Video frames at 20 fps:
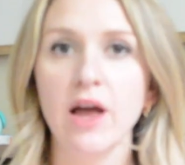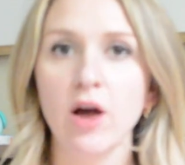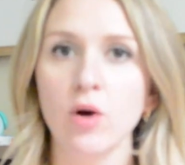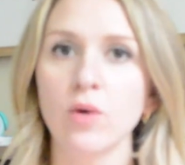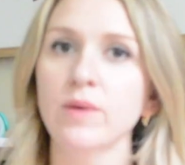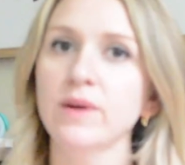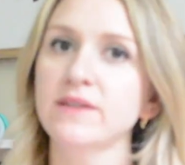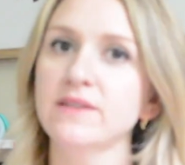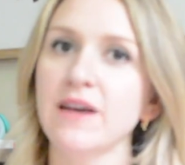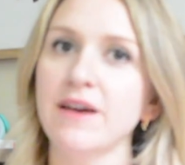I
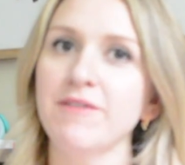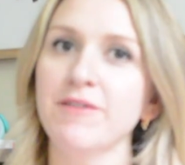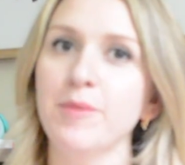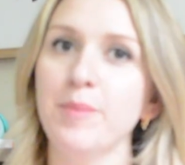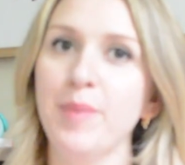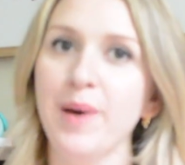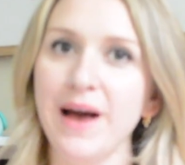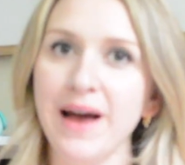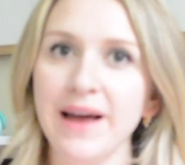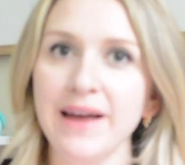always have a
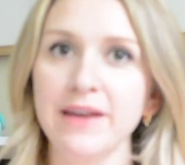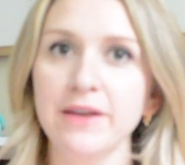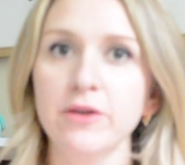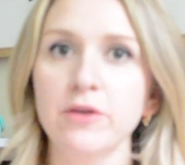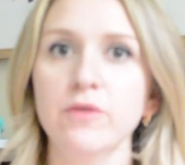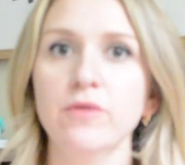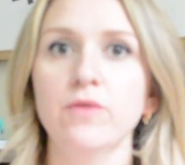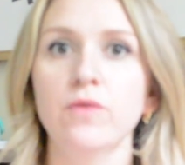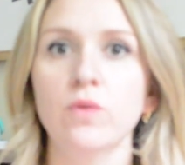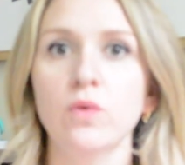
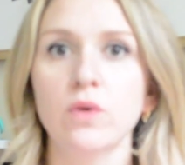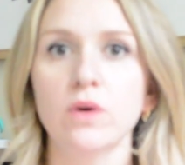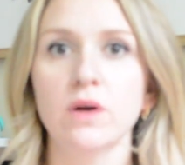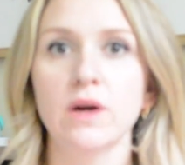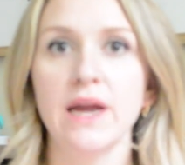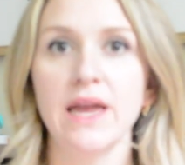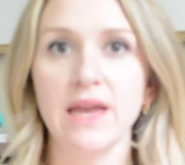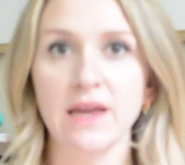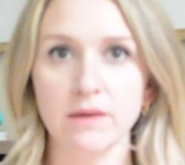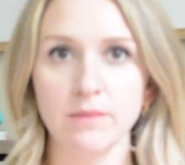pile for
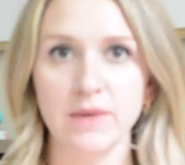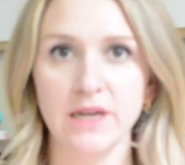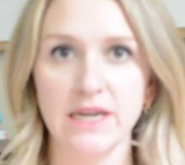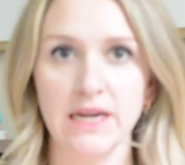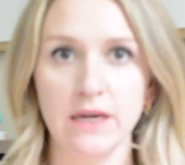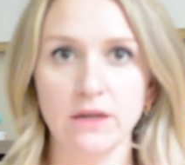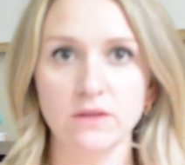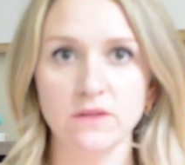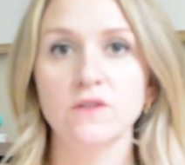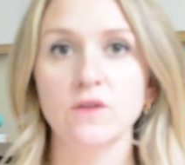
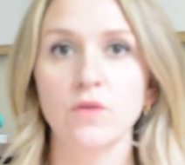hand-me-downs.